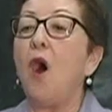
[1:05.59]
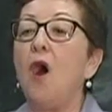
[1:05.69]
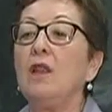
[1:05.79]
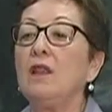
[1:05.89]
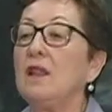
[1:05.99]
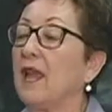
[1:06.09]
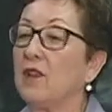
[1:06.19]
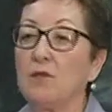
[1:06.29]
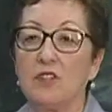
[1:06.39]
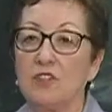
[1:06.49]
All
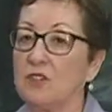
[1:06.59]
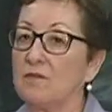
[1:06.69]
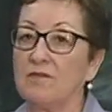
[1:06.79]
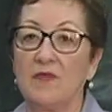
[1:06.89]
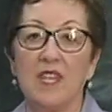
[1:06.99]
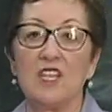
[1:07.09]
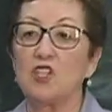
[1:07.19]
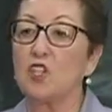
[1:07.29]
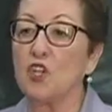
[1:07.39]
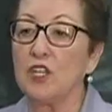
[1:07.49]
language
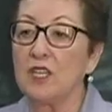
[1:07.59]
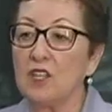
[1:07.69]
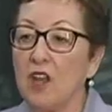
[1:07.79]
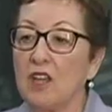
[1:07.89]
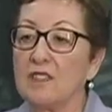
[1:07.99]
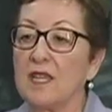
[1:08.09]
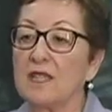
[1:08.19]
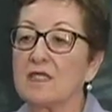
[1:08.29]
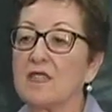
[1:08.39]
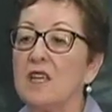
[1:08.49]
is learned in
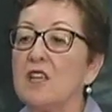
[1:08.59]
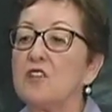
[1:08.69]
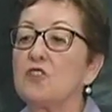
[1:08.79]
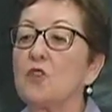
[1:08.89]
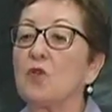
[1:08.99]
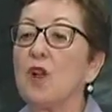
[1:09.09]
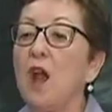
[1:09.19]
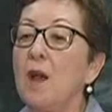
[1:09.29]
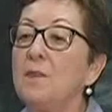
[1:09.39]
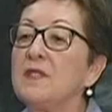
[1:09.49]
context, so
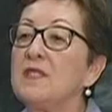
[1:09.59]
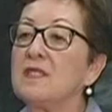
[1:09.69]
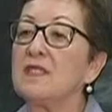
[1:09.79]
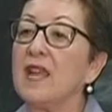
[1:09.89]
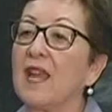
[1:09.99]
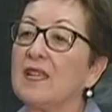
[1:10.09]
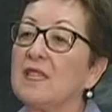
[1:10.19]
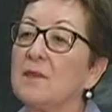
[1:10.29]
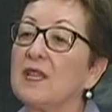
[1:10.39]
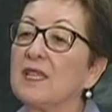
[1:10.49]
competence in
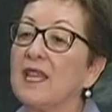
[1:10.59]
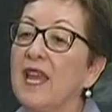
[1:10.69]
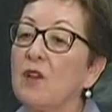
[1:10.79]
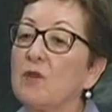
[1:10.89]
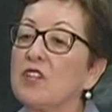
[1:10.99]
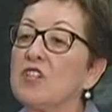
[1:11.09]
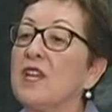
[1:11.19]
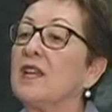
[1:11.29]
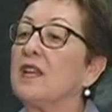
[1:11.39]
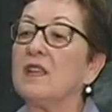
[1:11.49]
academic language
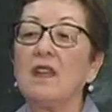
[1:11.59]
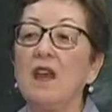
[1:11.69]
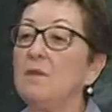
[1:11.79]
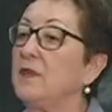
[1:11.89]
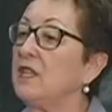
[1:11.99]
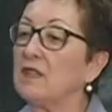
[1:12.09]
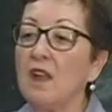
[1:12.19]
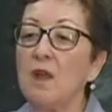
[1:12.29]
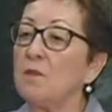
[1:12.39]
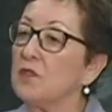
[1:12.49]
cannot be
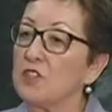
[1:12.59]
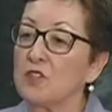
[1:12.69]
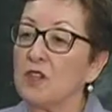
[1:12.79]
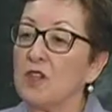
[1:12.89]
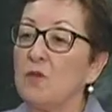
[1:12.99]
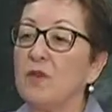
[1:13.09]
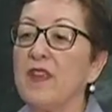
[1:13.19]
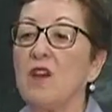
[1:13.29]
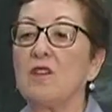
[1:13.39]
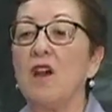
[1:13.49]
accomplished
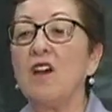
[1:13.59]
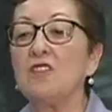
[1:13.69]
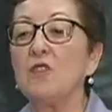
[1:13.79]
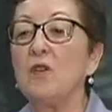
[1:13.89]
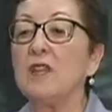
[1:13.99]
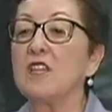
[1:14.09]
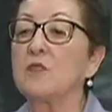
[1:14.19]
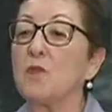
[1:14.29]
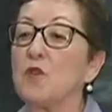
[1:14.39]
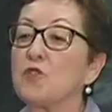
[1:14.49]
without ongoing
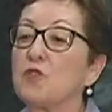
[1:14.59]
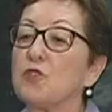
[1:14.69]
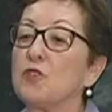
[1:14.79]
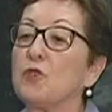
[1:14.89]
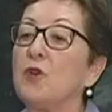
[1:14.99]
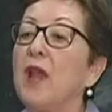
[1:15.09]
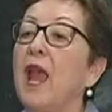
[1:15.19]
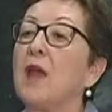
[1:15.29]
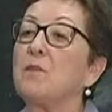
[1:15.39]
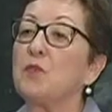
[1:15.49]
exposure to
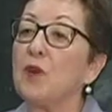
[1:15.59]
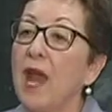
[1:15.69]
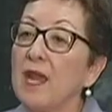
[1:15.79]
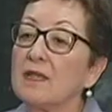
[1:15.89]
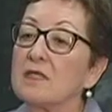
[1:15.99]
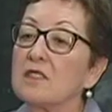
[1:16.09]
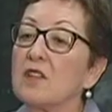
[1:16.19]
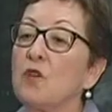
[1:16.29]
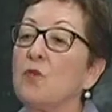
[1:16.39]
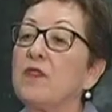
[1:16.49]
and practice
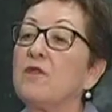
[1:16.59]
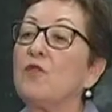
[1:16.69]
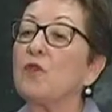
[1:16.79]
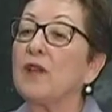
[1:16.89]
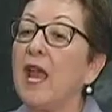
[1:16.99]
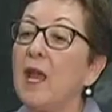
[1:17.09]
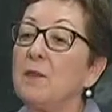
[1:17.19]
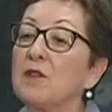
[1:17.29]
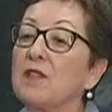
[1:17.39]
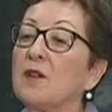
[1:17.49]
with the
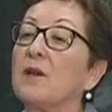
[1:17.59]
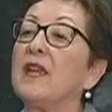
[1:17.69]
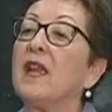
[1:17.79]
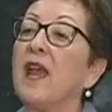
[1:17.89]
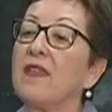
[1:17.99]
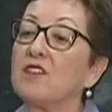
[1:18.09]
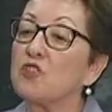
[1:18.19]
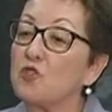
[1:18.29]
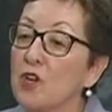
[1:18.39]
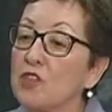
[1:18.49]
vocabulary and the
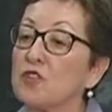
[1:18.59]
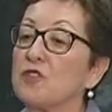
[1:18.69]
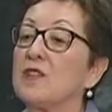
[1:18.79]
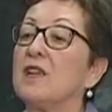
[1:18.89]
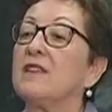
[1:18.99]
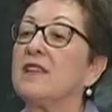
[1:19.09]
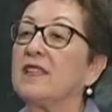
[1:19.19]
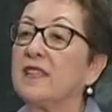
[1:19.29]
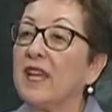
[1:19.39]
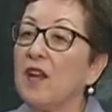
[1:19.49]
structures that
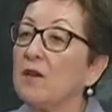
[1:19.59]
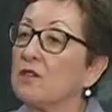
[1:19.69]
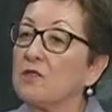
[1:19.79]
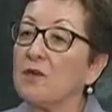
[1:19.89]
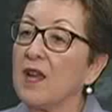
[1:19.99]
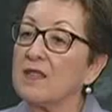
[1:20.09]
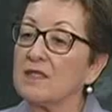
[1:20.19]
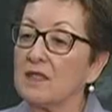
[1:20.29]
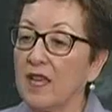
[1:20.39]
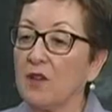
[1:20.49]
characterize
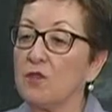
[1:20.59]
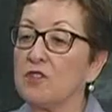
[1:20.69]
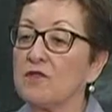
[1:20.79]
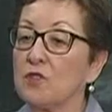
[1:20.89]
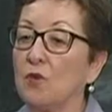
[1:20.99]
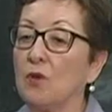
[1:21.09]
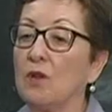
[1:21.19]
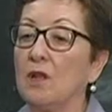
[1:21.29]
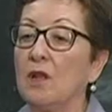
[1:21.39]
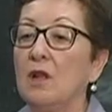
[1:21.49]
the language of school.
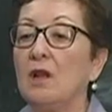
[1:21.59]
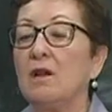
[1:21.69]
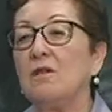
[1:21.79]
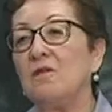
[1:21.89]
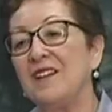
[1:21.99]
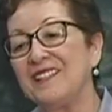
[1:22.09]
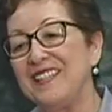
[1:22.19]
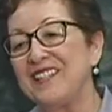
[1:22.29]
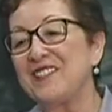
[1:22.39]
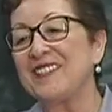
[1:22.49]
While
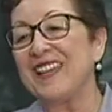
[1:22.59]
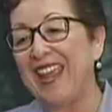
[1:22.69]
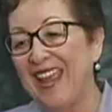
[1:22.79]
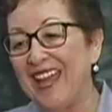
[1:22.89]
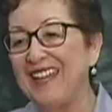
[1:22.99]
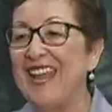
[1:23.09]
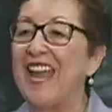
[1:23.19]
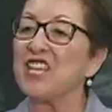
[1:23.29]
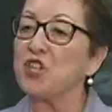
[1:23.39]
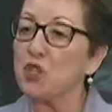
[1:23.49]
teachers can
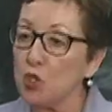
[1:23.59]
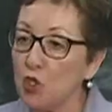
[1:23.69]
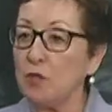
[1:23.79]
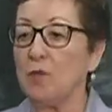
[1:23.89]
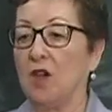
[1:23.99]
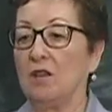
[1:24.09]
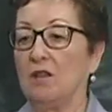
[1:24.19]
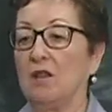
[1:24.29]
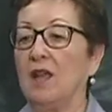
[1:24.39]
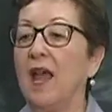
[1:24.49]
and should
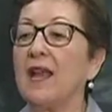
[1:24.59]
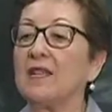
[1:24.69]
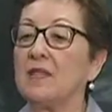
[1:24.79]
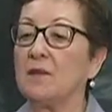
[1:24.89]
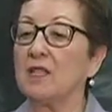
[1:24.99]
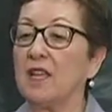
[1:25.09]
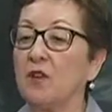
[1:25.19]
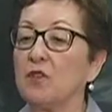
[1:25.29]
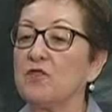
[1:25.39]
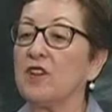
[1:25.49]
model academic
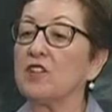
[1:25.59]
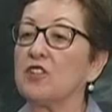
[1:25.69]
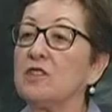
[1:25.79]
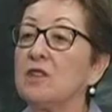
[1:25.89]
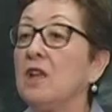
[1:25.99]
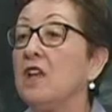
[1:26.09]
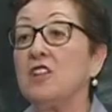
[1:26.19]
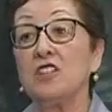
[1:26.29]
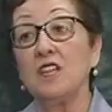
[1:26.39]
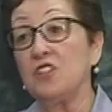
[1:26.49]
language functions,
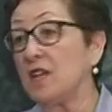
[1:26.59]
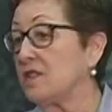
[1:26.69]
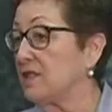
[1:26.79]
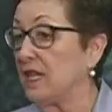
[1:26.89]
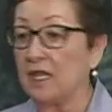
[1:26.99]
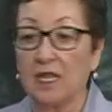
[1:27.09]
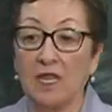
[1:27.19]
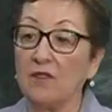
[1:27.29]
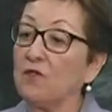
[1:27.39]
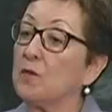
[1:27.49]
such as seeking
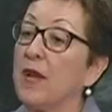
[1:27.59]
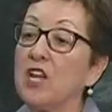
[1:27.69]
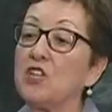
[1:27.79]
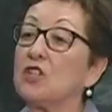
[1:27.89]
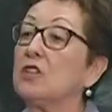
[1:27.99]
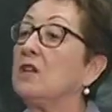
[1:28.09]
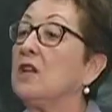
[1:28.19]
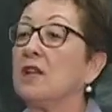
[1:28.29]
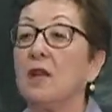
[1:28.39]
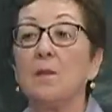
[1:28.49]
information,
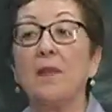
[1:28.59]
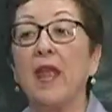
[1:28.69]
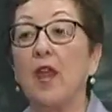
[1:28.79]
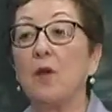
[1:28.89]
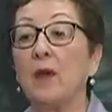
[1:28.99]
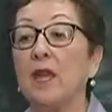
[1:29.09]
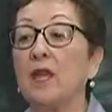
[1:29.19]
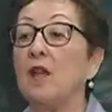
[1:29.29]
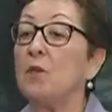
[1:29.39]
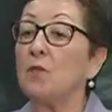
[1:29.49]

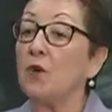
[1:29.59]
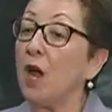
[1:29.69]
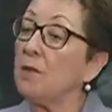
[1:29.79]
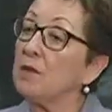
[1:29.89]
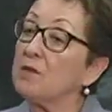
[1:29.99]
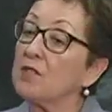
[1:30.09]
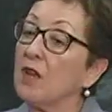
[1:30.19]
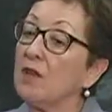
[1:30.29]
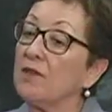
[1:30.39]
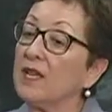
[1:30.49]
comparing, problem
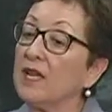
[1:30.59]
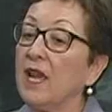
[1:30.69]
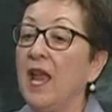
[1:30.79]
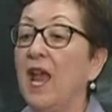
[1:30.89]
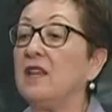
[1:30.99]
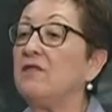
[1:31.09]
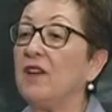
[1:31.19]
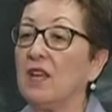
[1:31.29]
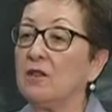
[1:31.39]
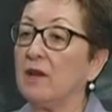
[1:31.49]
solving, and
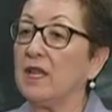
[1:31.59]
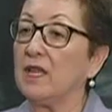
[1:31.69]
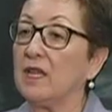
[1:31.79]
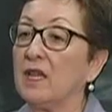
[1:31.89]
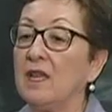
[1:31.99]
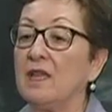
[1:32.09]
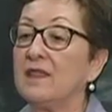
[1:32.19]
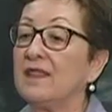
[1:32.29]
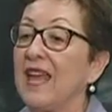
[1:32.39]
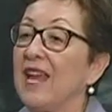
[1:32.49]
evaluating,
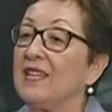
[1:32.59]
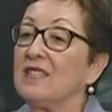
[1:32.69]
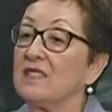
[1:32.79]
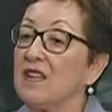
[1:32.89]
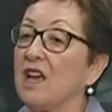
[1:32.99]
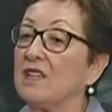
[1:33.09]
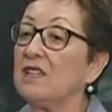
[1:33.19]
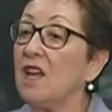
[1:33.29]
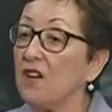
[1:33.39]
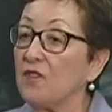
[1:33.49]
that is not
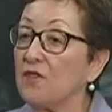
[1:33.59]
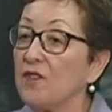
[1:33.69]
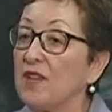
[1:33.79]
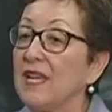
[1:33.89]
enough.